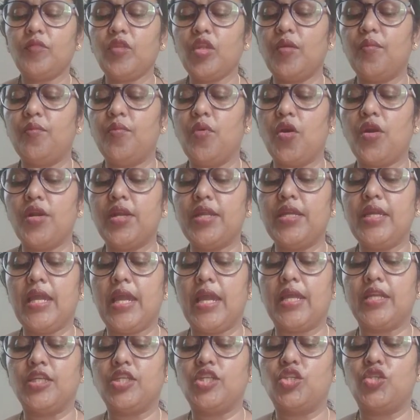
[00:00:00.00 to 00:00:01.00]
body
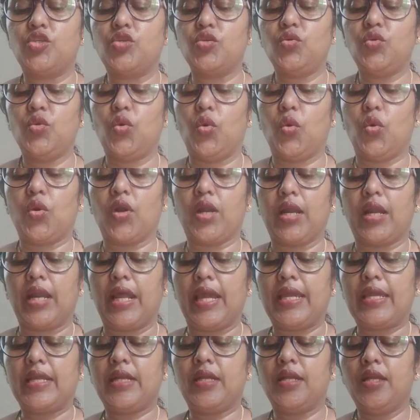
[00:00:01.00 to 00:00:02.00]
and two
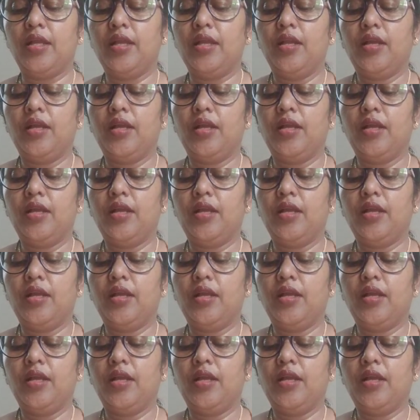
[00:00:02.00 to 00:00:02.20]
oral-like